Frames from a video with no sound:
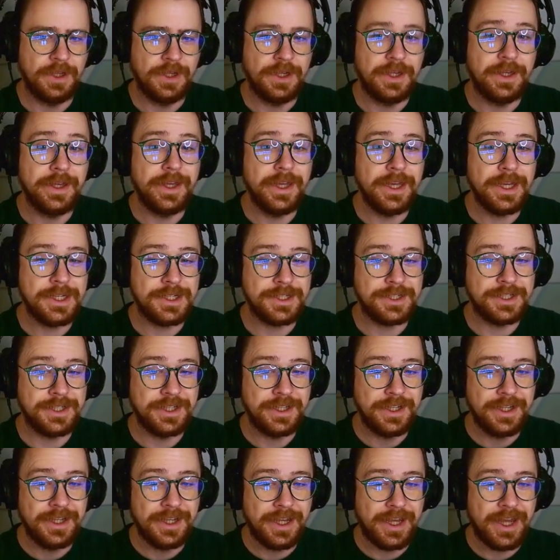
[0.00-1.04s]
It
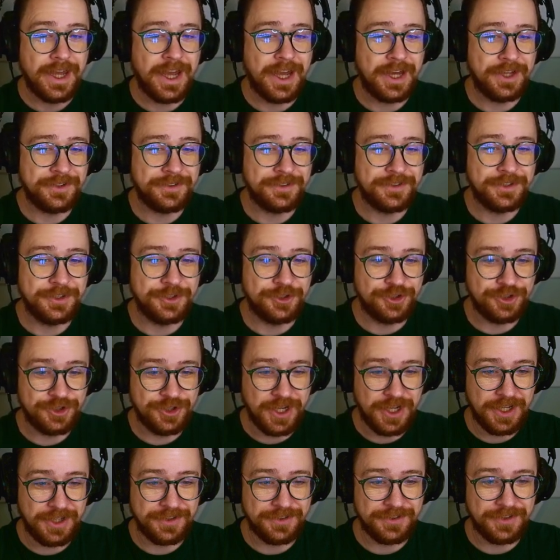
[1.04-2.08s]
has to
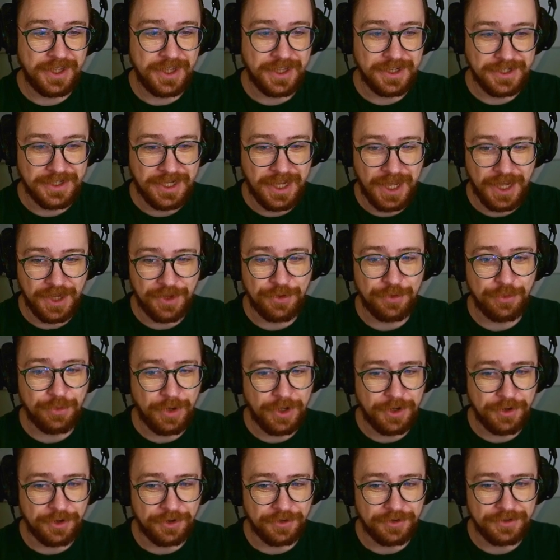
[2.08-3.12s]
chase and tag the
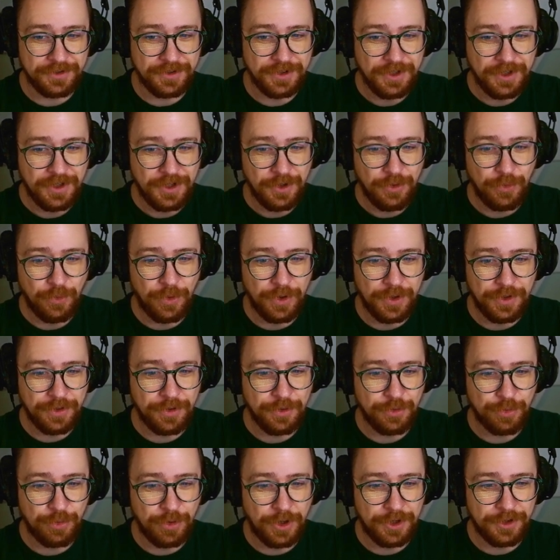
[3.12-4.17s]
runners. When
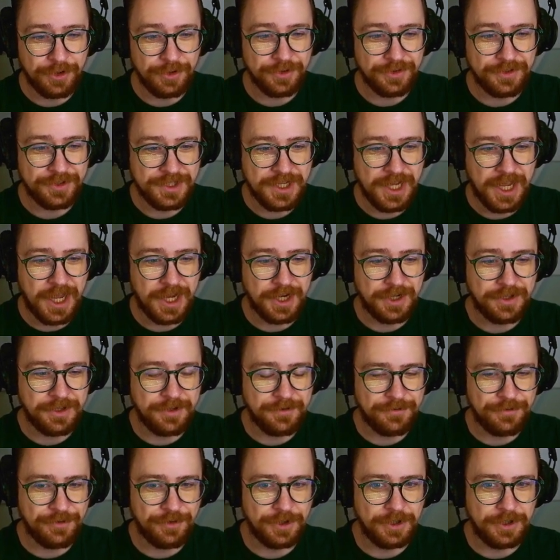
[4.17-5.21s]
the runner is tagged, they
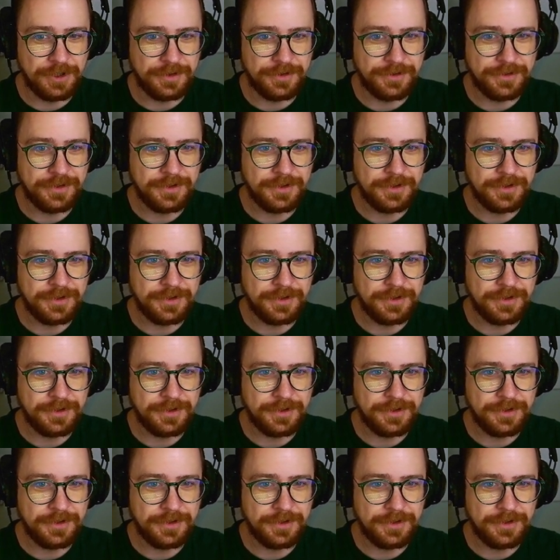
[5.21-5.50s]
freeze.